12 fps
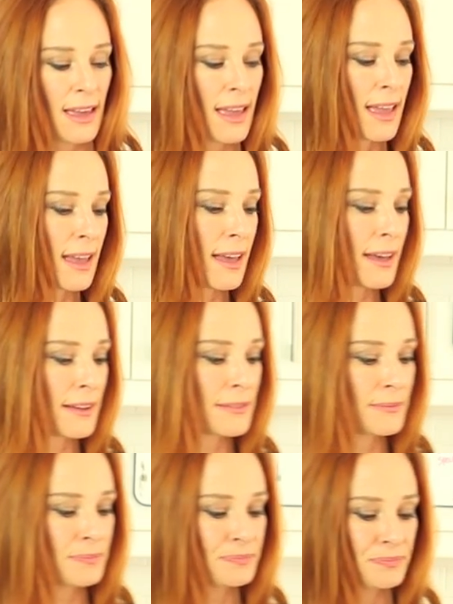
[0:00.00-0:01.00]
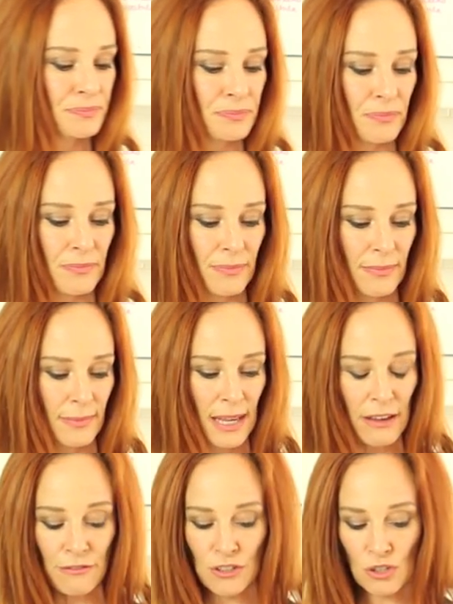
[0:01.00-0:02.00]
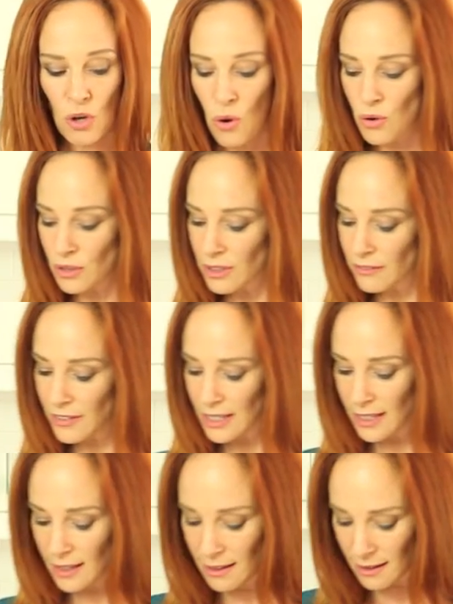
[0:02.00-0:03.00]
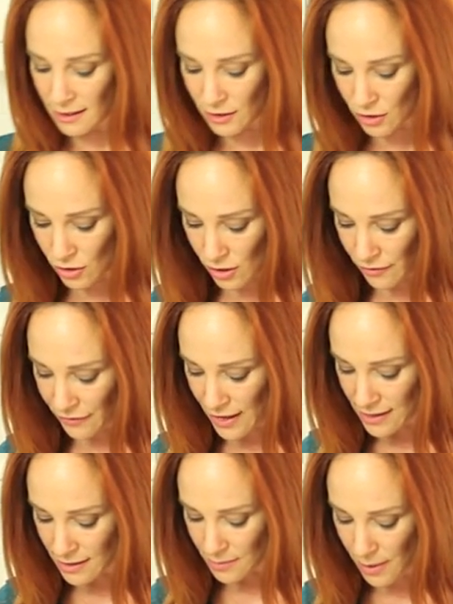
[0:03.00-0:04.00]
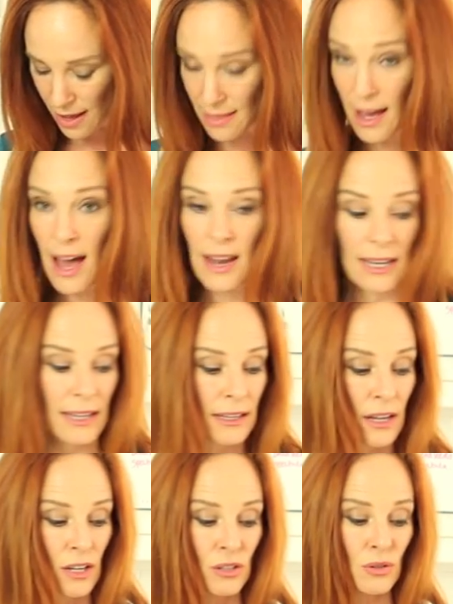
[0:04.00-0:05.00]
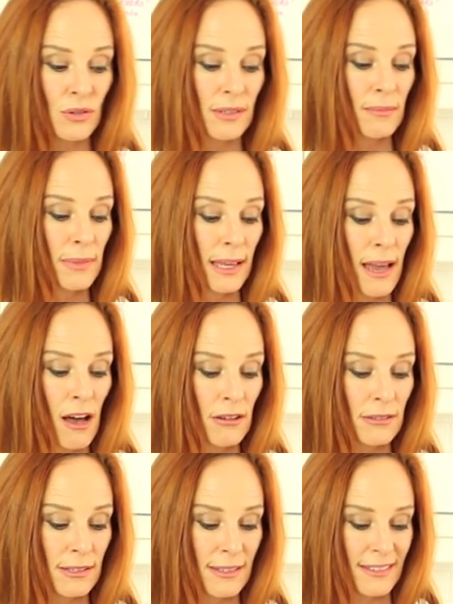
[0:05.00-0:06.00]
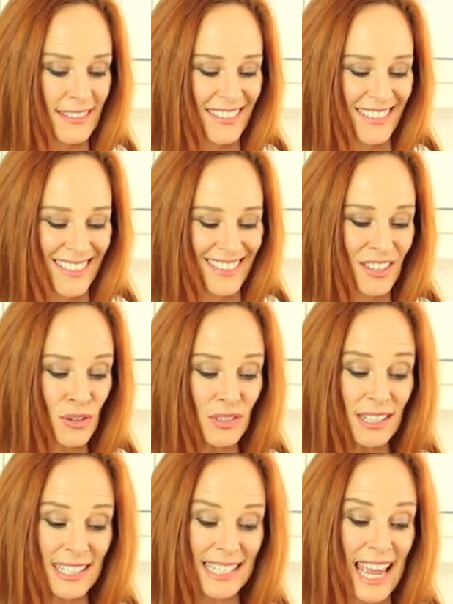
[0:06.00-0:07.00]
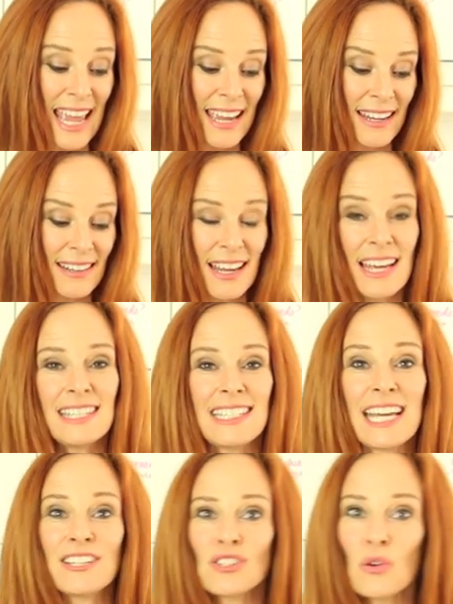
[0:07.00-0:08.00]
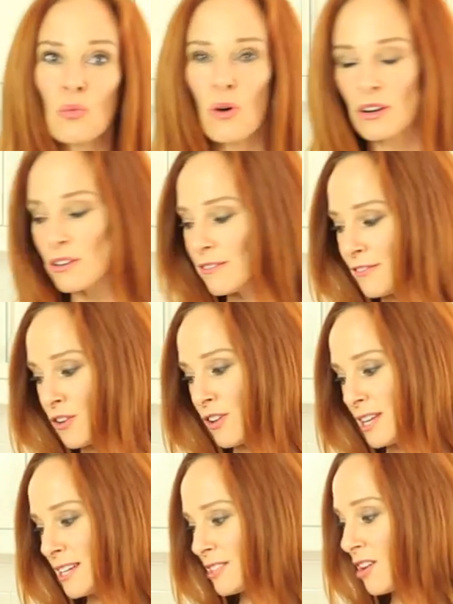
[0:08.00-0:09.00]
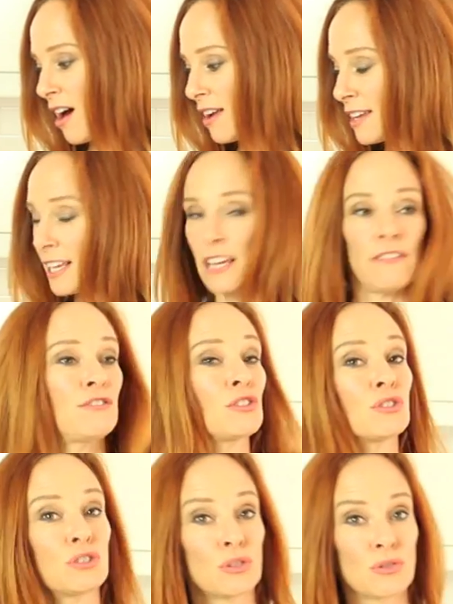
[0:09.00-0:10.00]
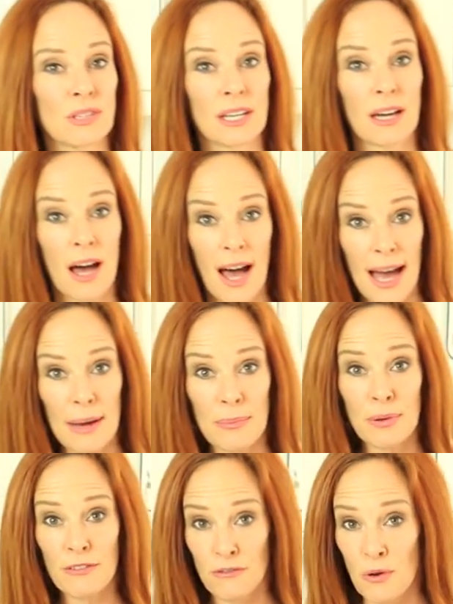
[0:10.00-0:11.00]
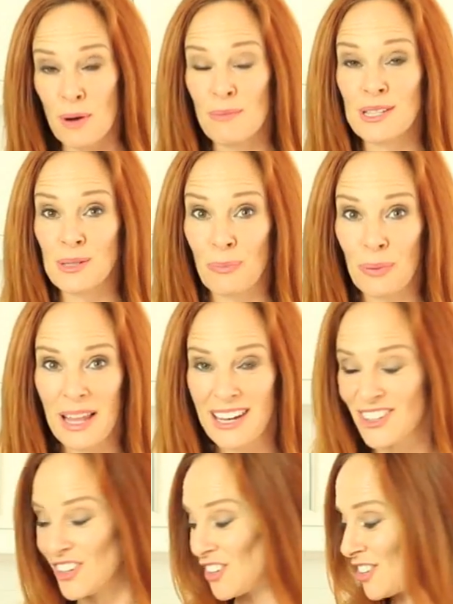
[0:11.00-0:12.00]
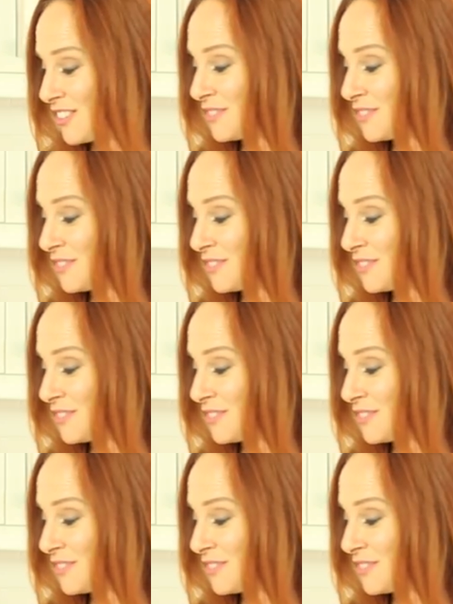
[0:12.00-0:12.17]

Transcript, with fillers: And if you're totally vegan and you're offended by the honey, use something else. Use a date. Dates are wonderful in a tonic if you're using a high performance blender.